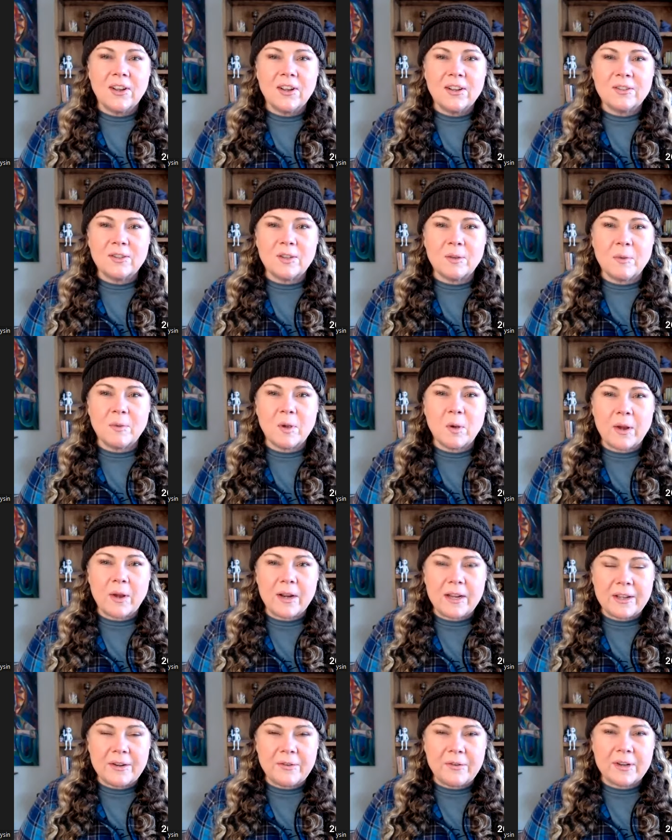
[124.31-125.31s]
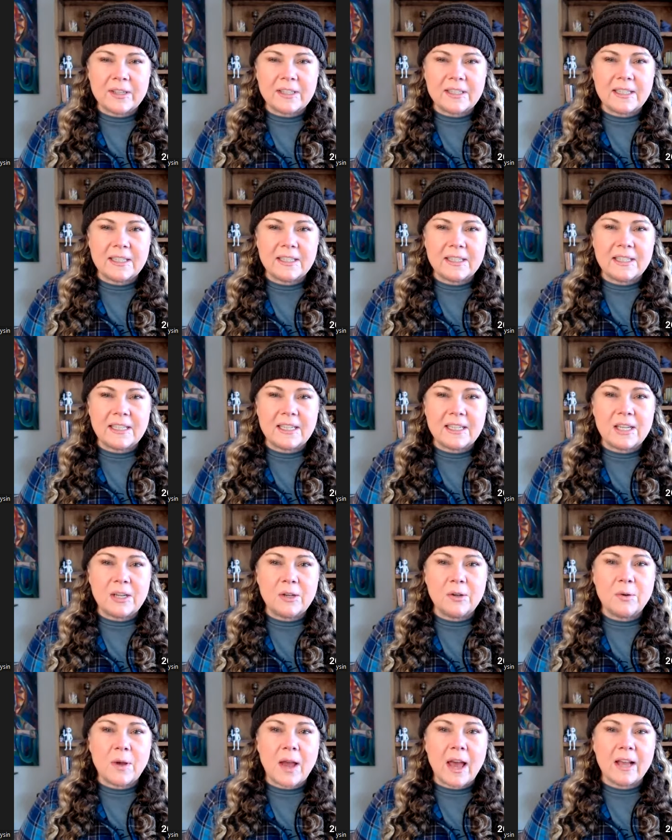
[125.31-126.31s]
So it'll be quite interesting to see
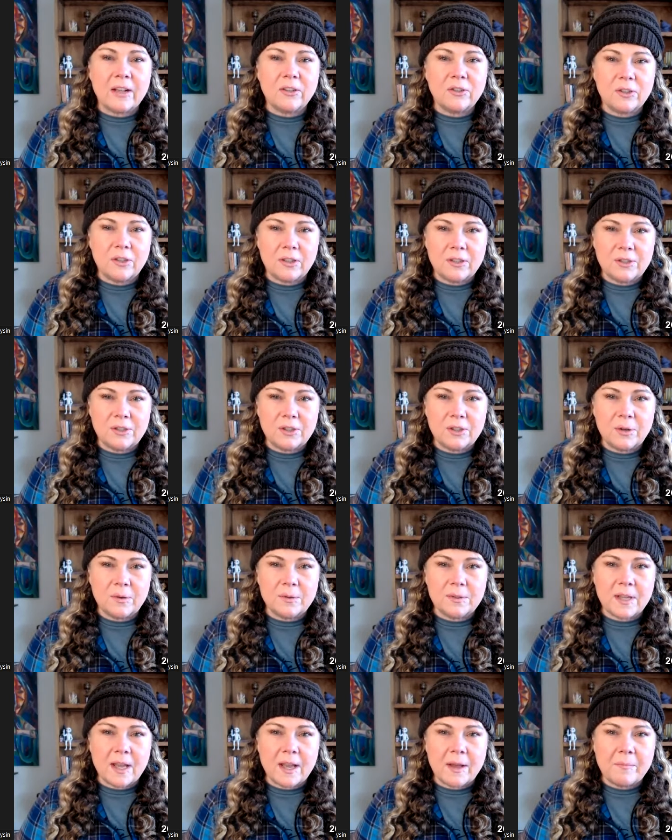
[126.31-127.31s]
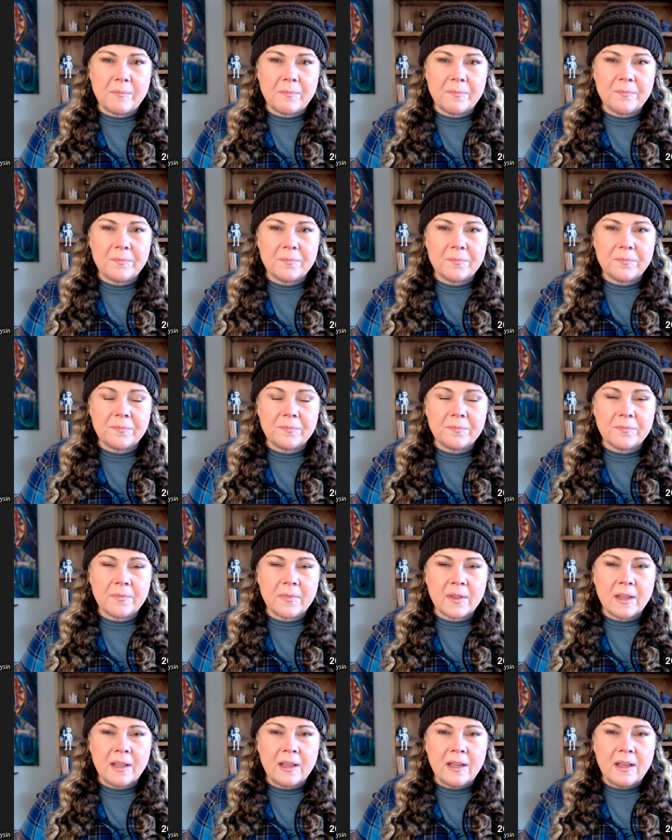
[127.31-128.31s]
who actually shows up.
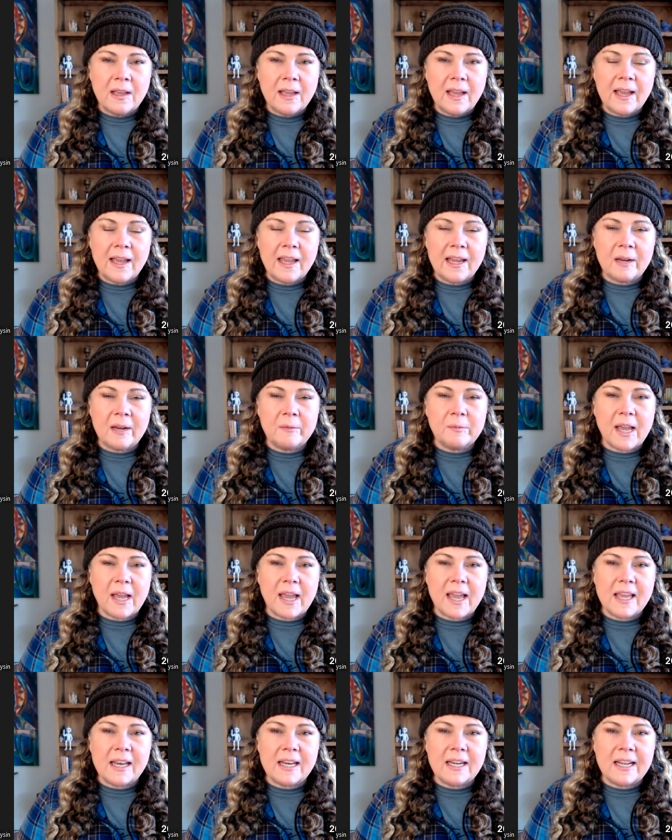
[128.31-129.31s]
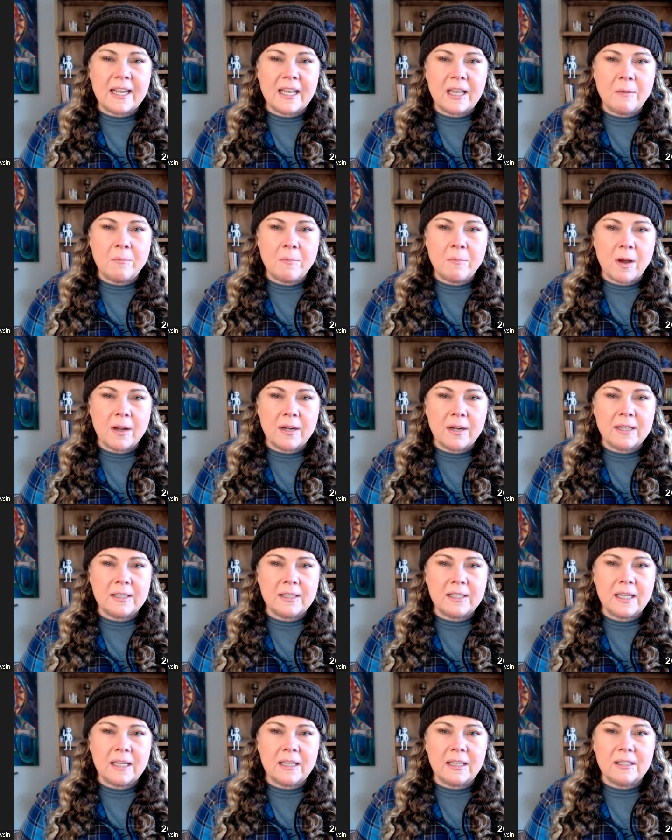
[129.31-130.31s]
Again, I'm Diane at Healing Bodies,
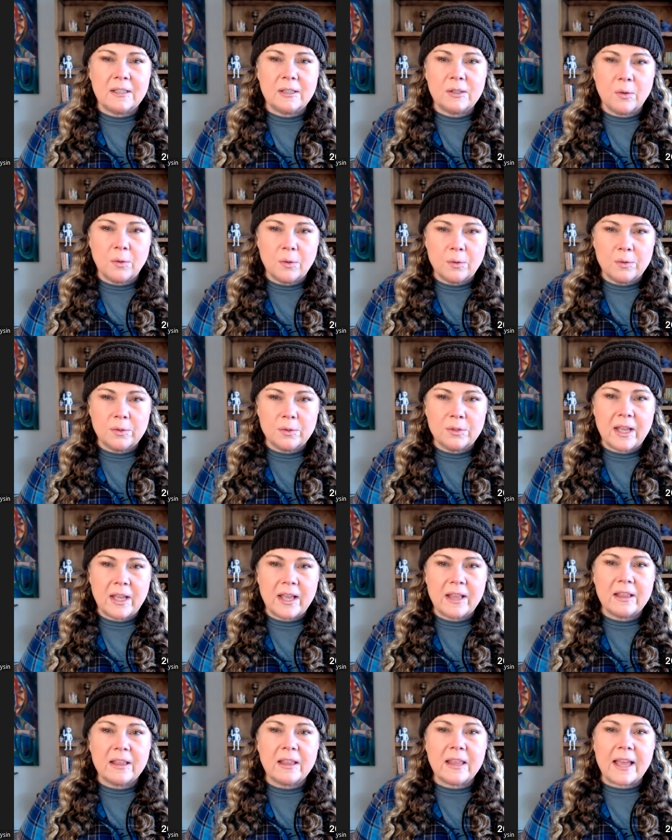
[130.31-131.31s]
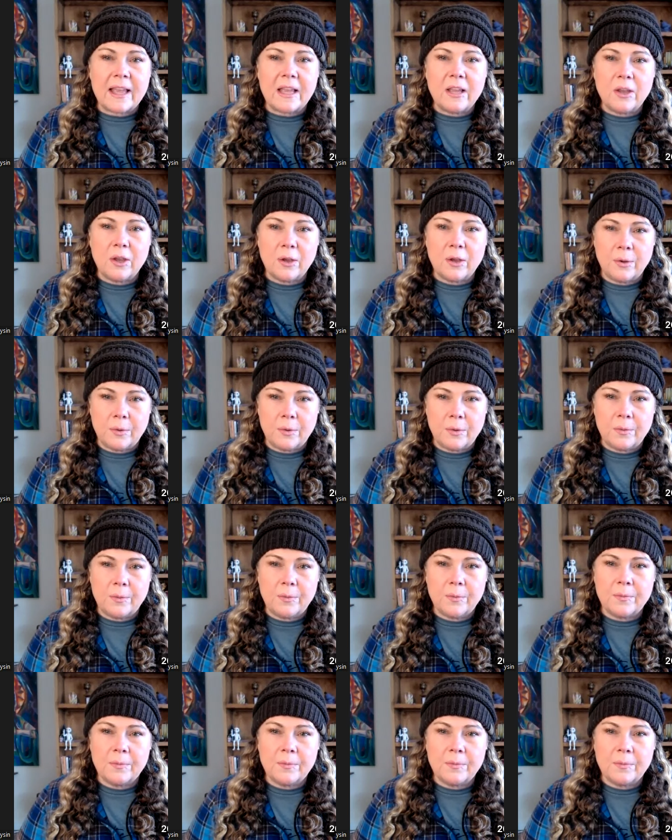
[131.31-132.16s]
Healing Souls, and thank you.